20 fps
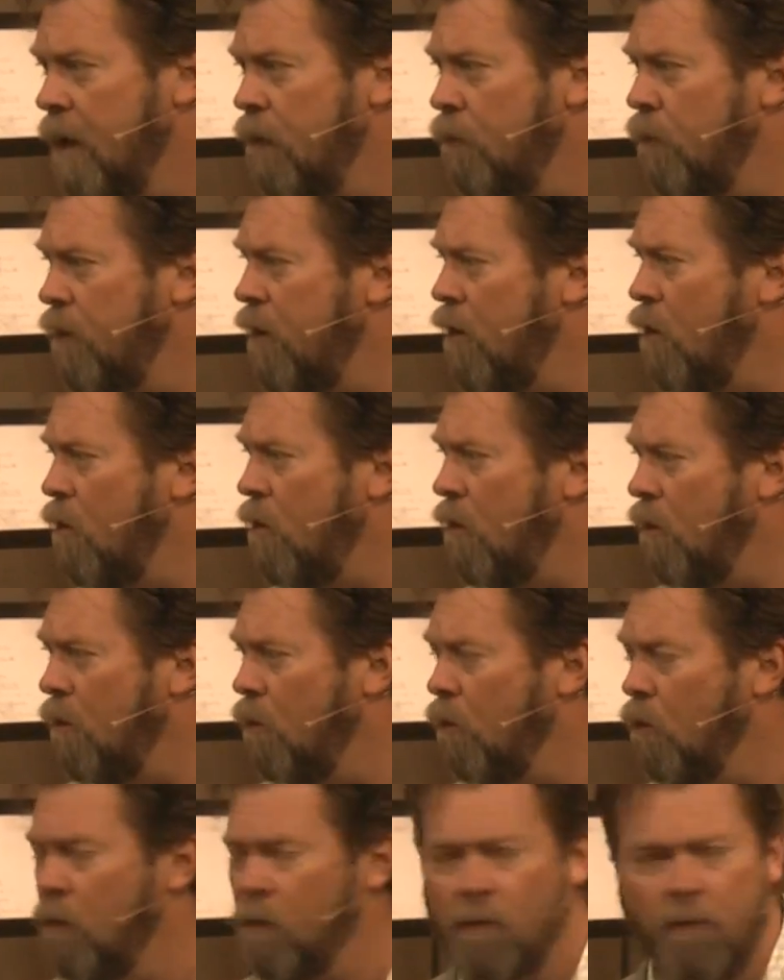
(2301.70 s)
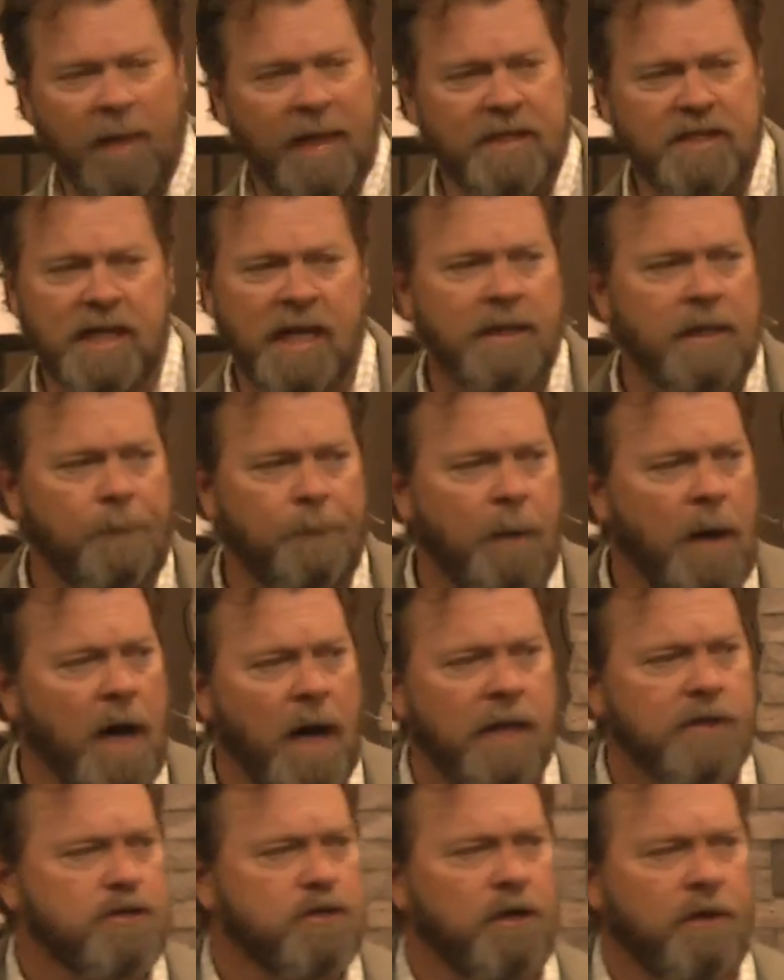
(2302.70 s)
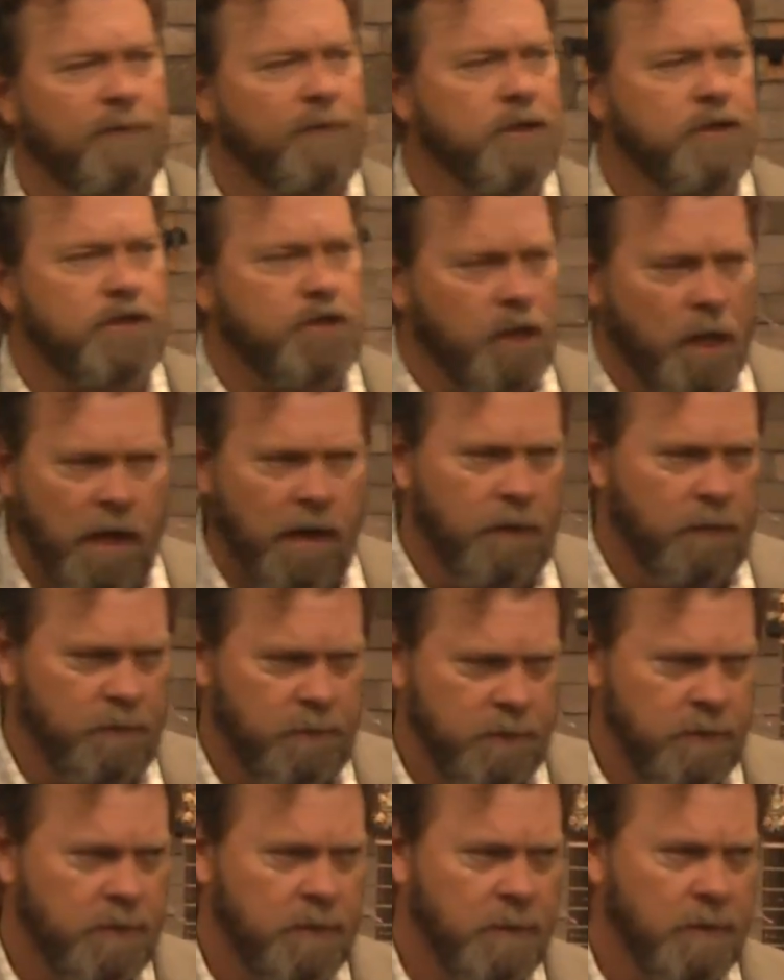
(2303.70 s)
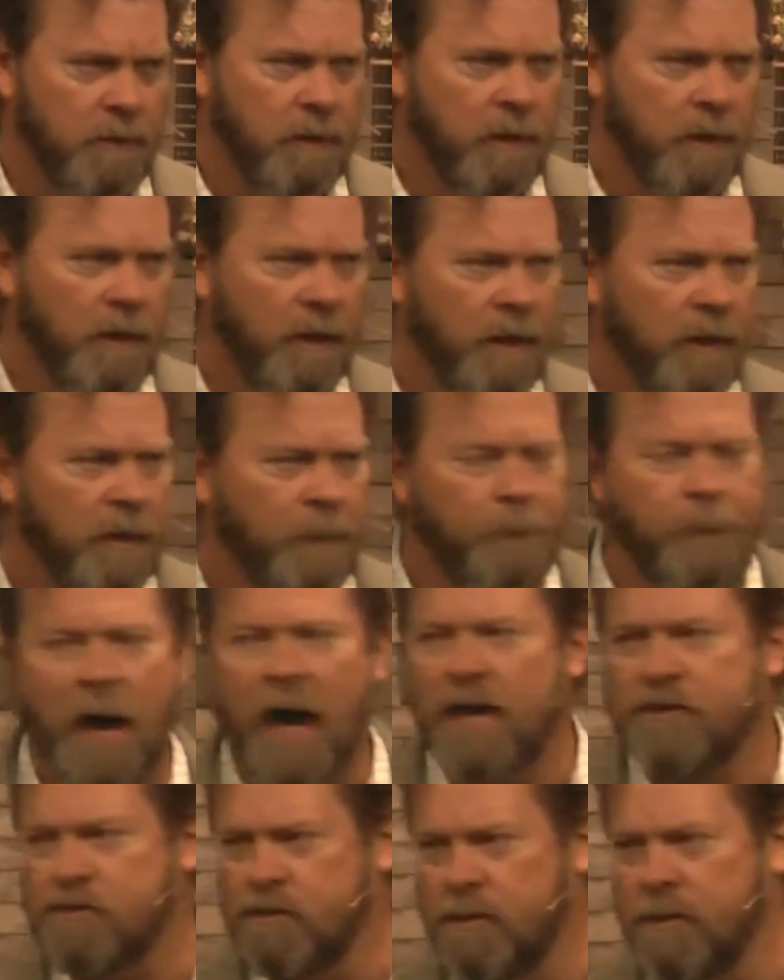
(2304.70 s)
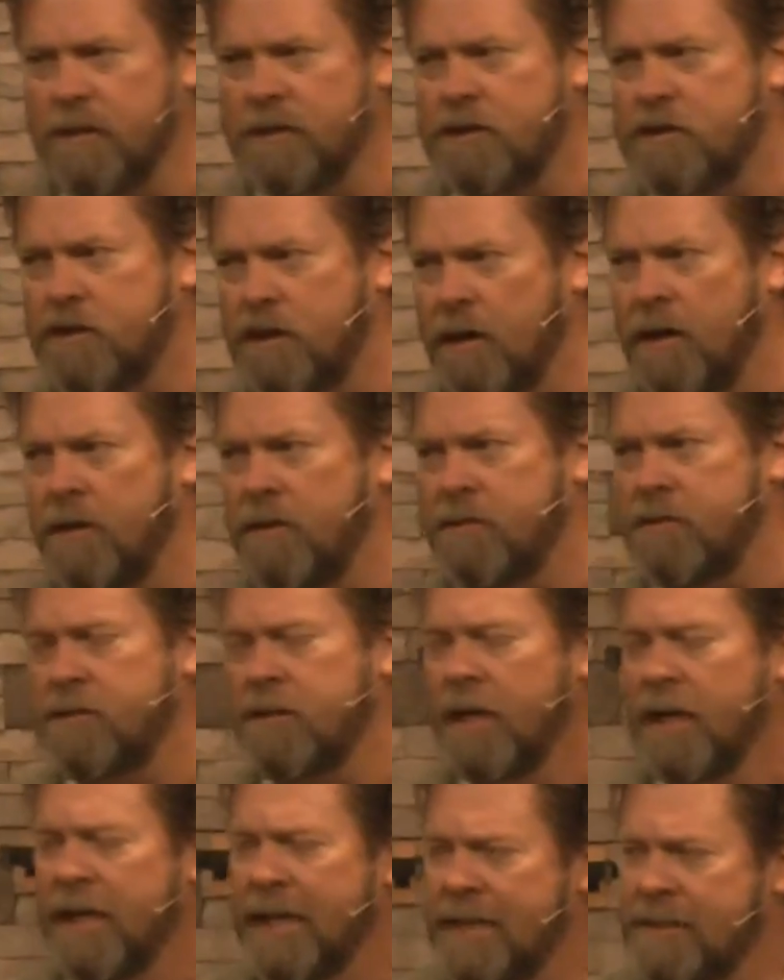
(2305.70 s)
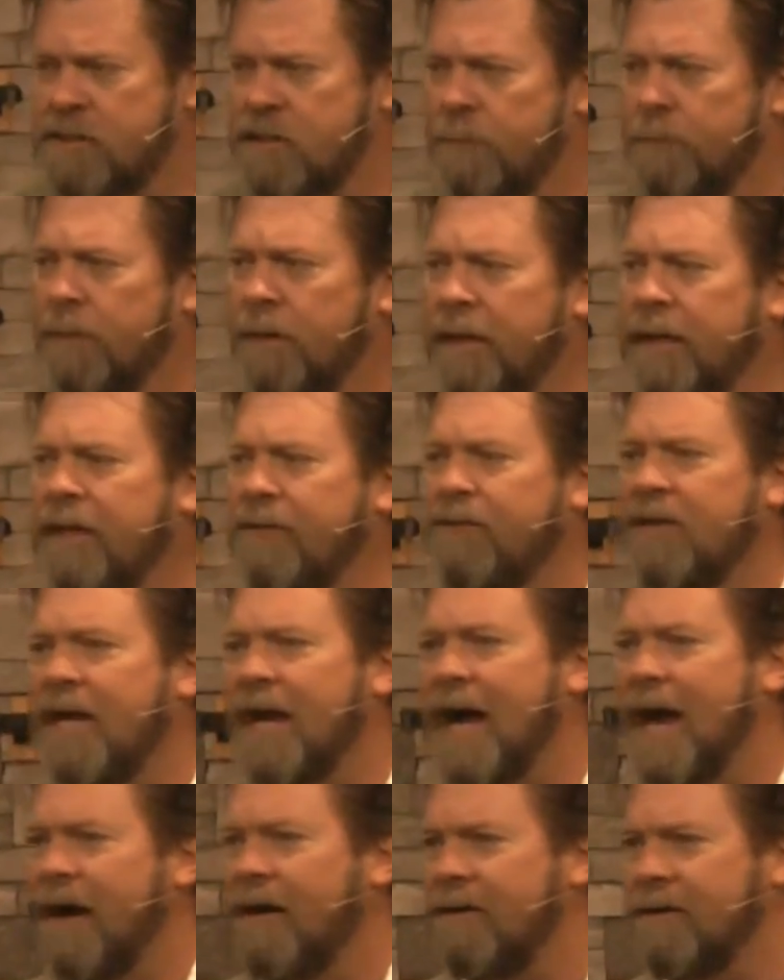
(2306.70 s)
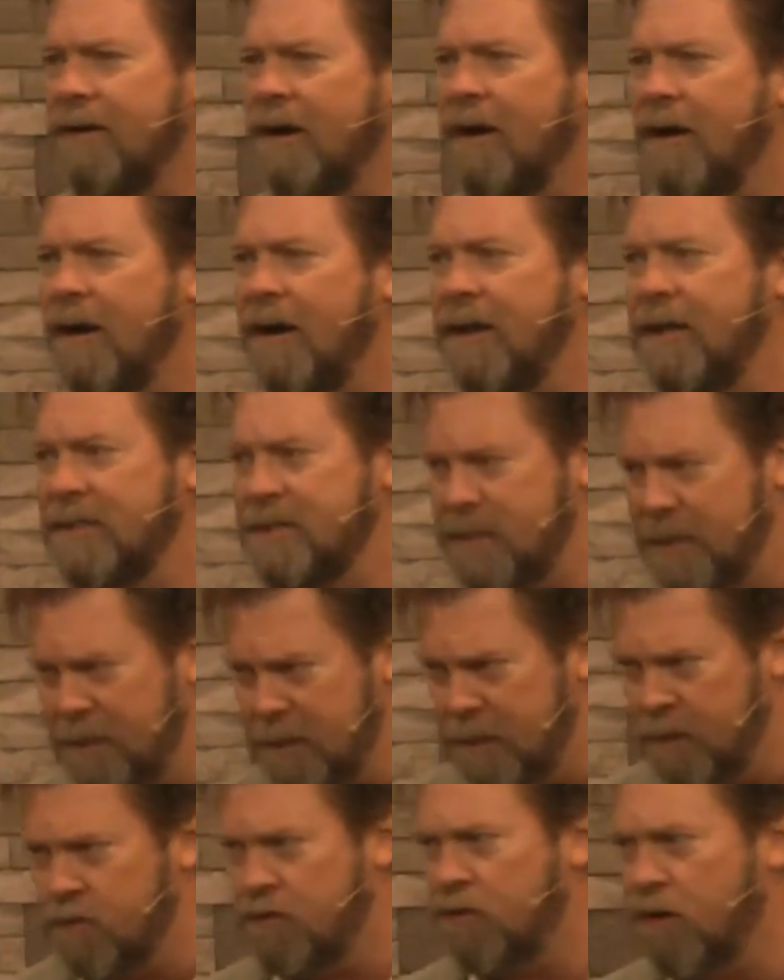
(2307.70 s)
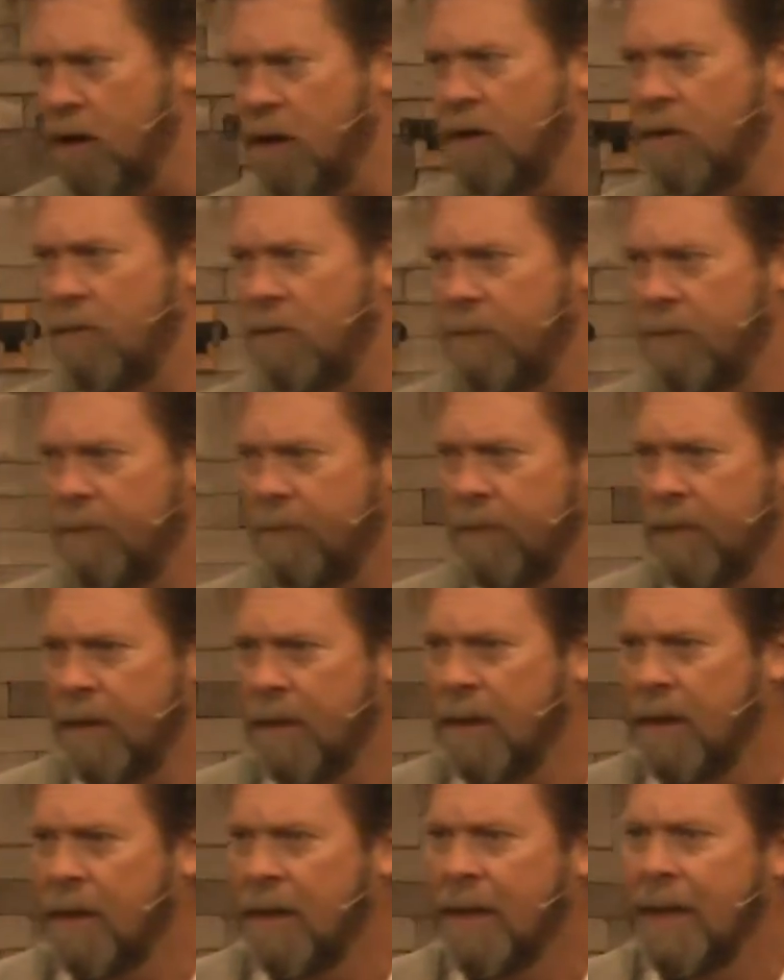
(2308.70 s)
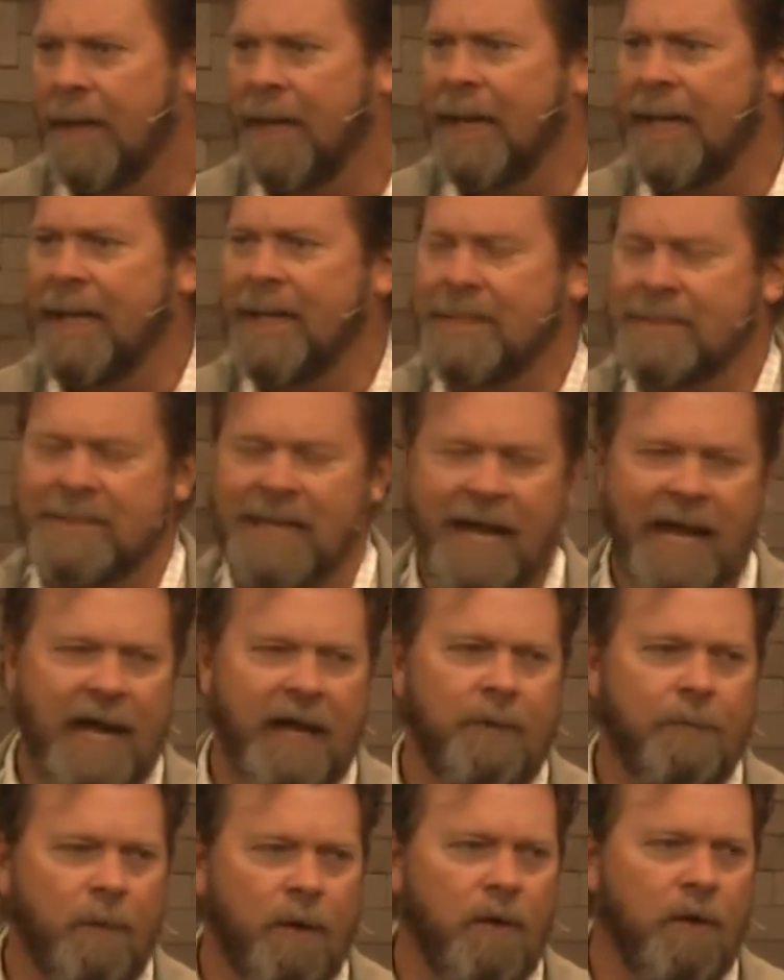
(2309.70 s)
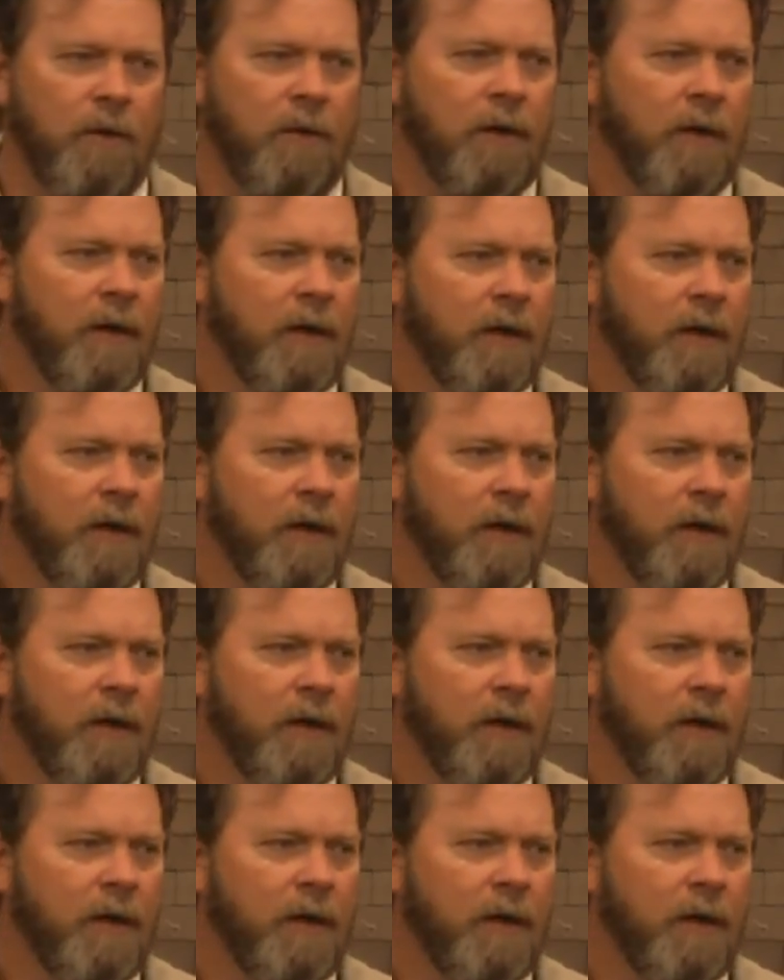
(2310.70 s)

That's not the posture of the church. The posture of the church is to believe that our God is in control and He is able